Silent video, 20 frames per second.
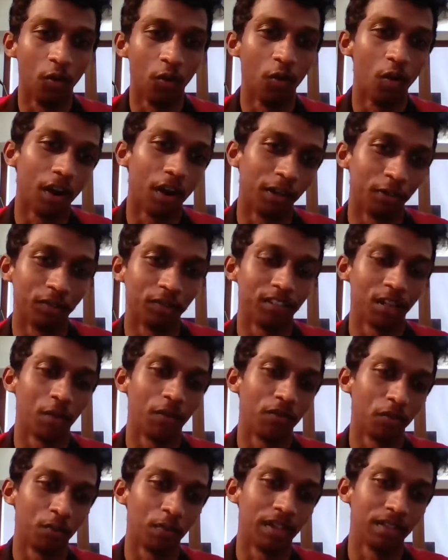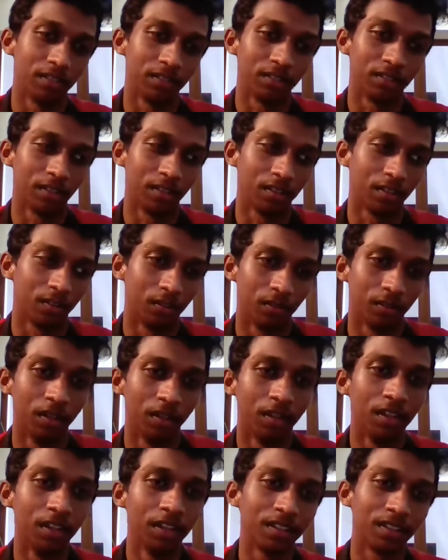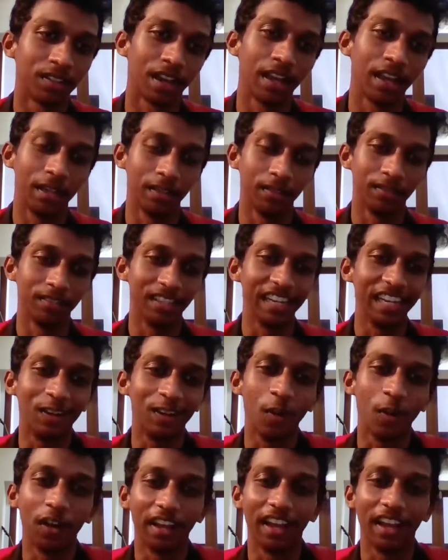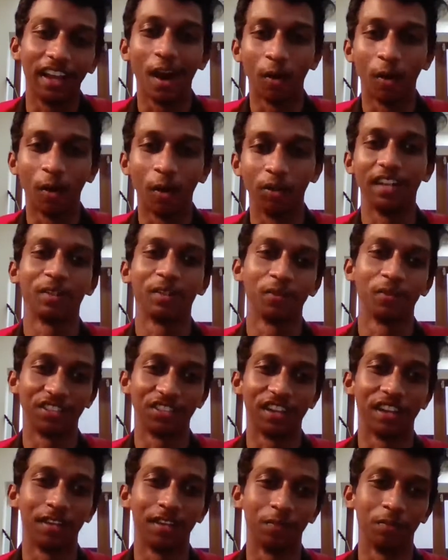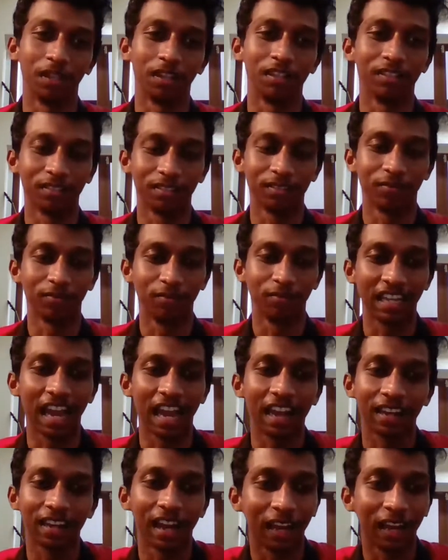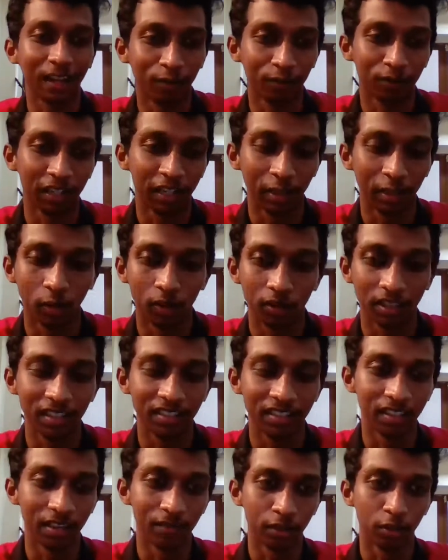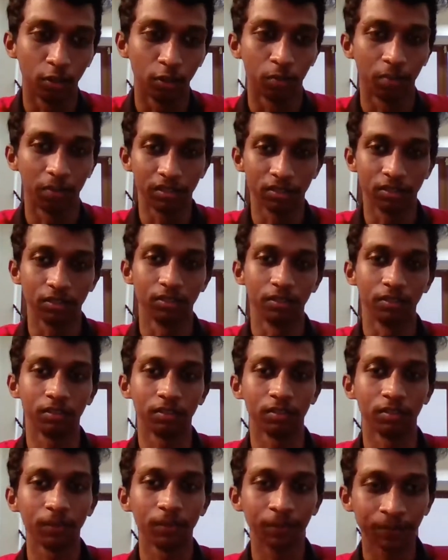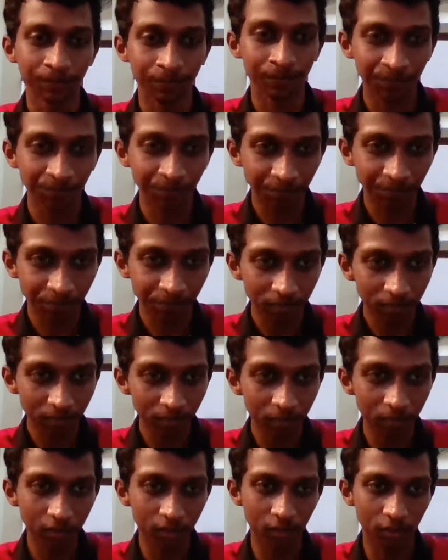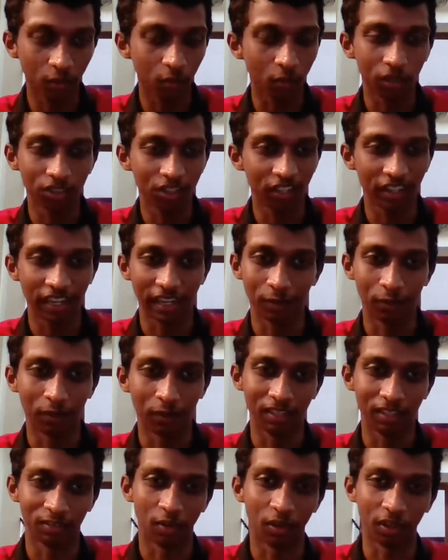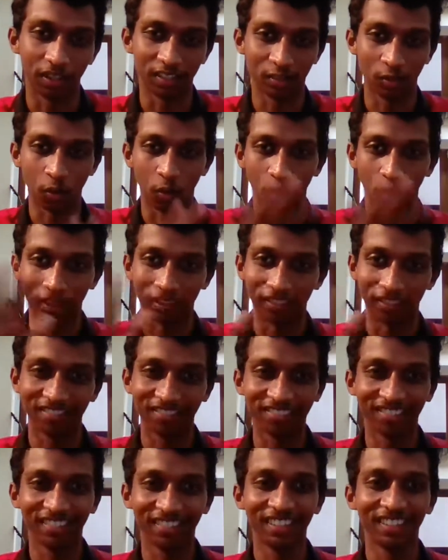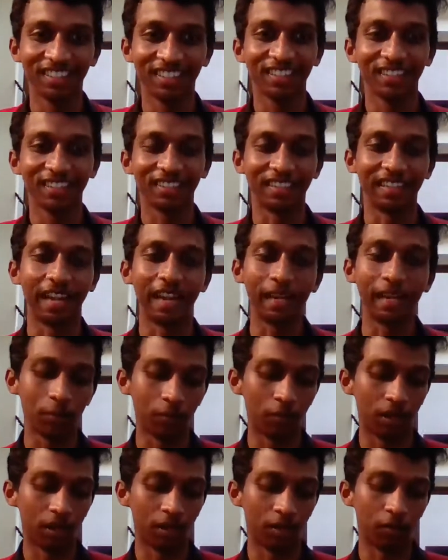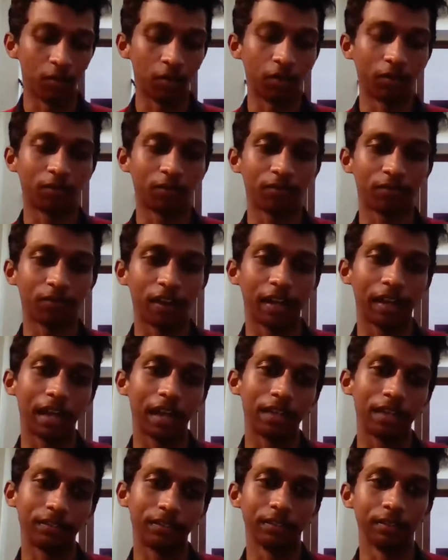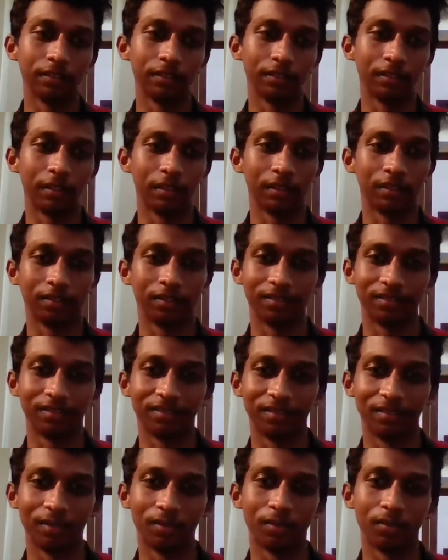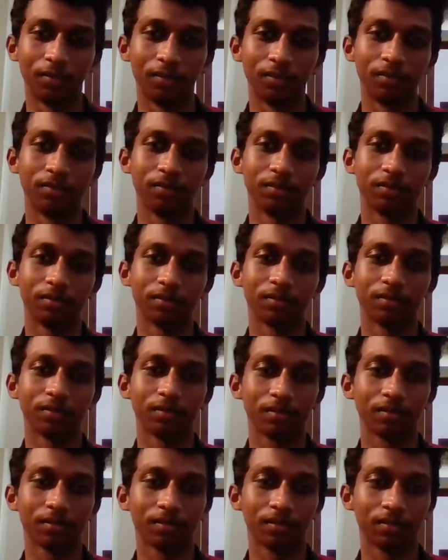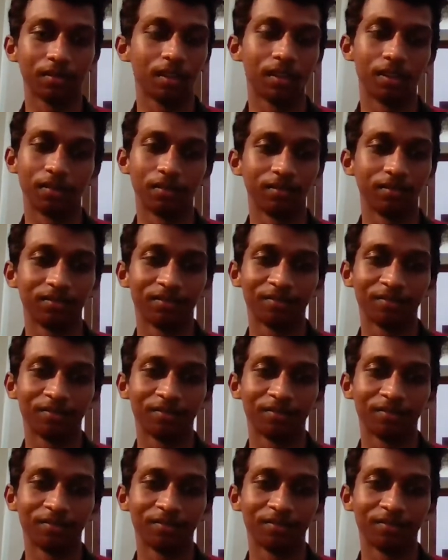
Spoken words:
to some of your pages and, you know, try decoding how that was done, because we can kind of decode things even through pictures. So what's your advice on this whole dilemma about finances and, you know, yeah.